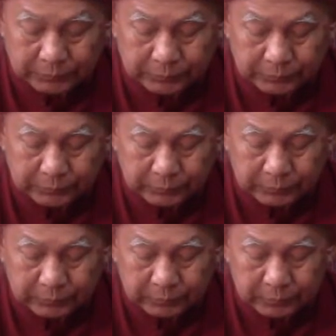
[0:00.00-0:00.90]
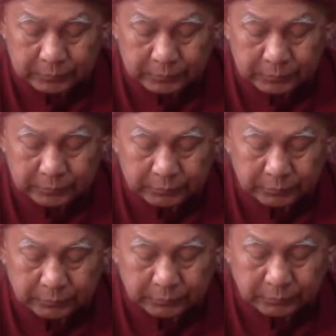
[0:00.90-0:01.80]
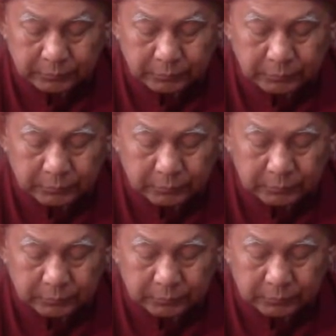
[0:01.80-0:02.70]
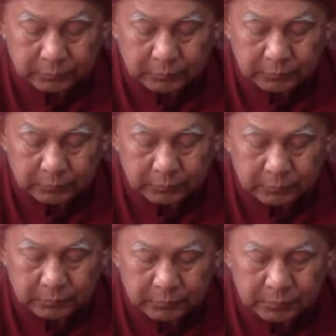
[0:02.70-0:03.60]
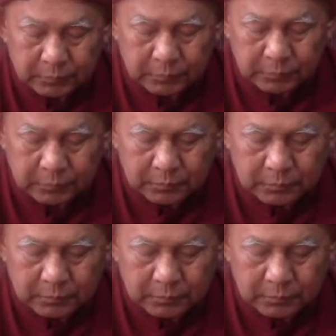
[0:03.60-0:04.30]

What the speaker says: Nobody speaks.